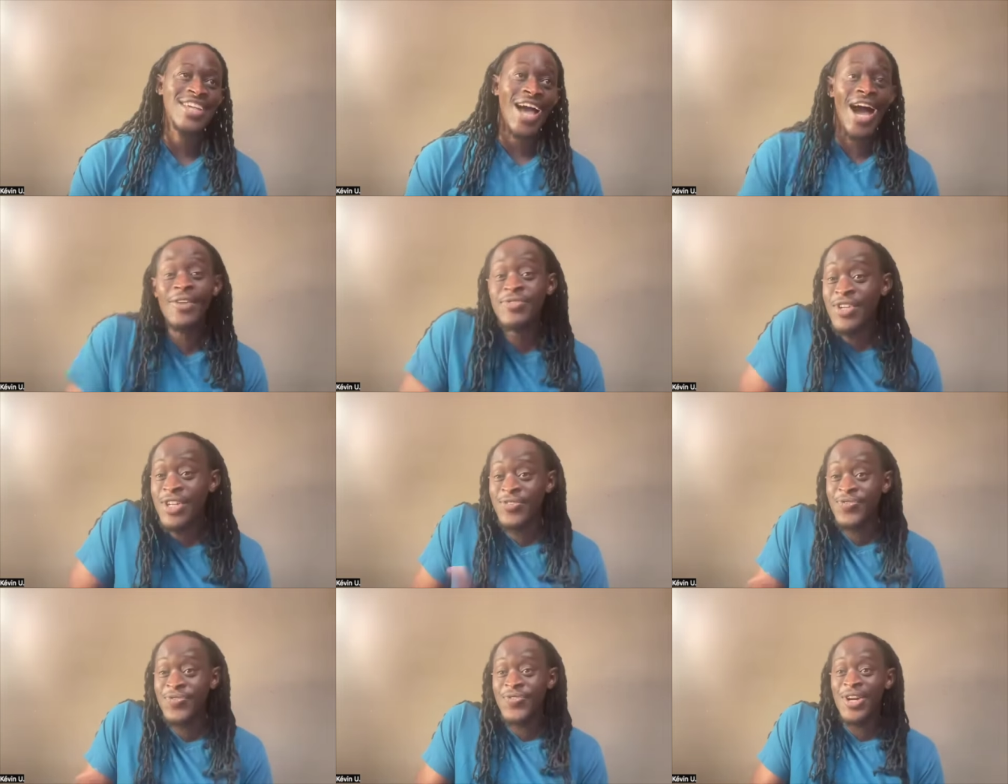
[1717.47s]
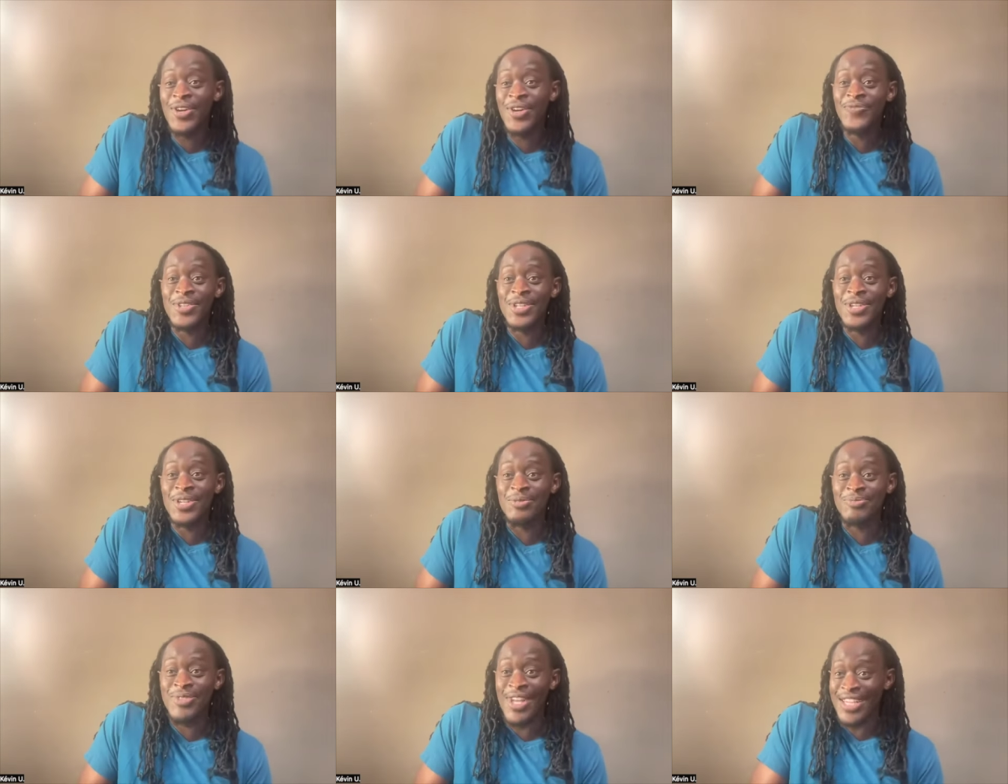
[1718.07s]
I've done a front
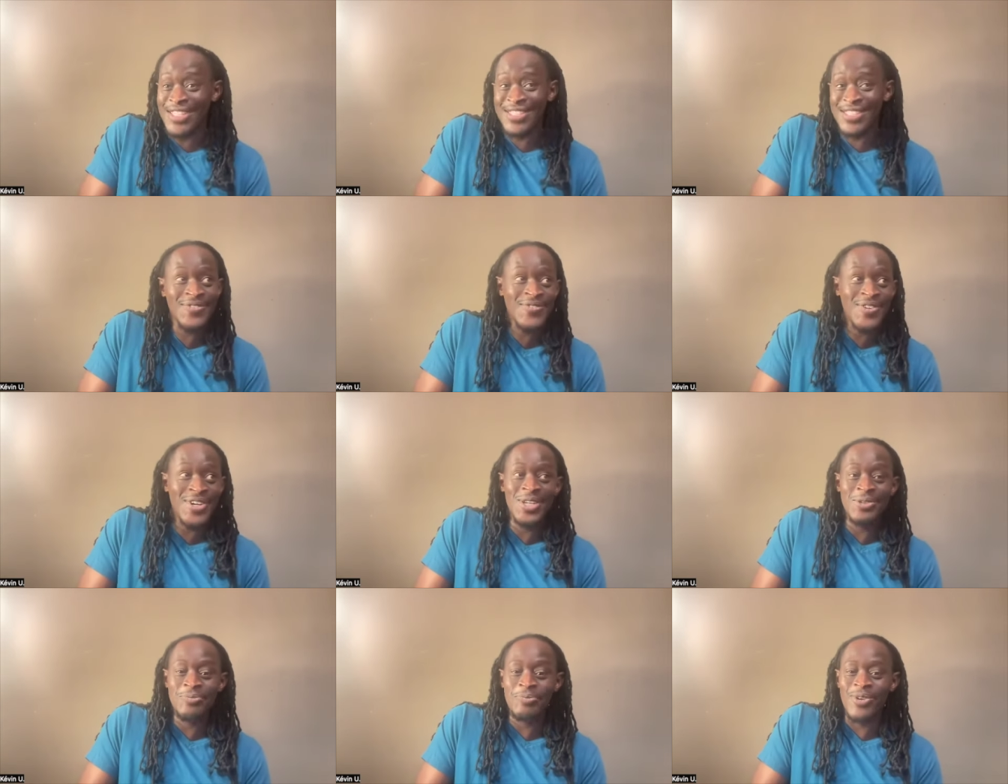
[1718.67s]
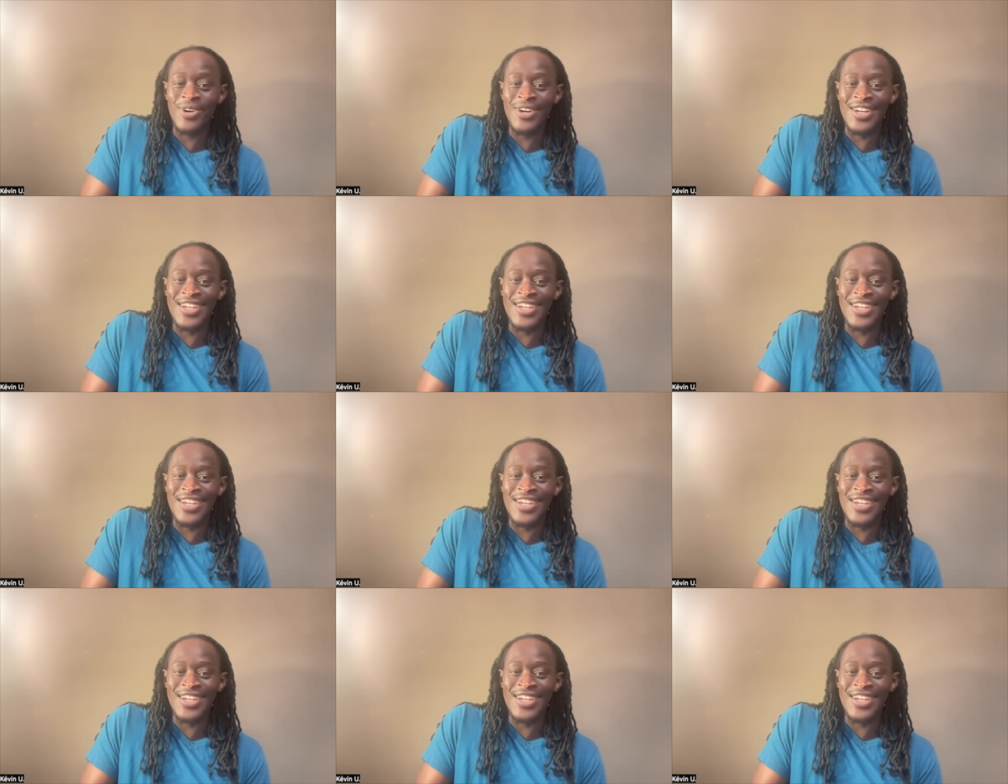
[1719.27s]
flip. That's the funny part.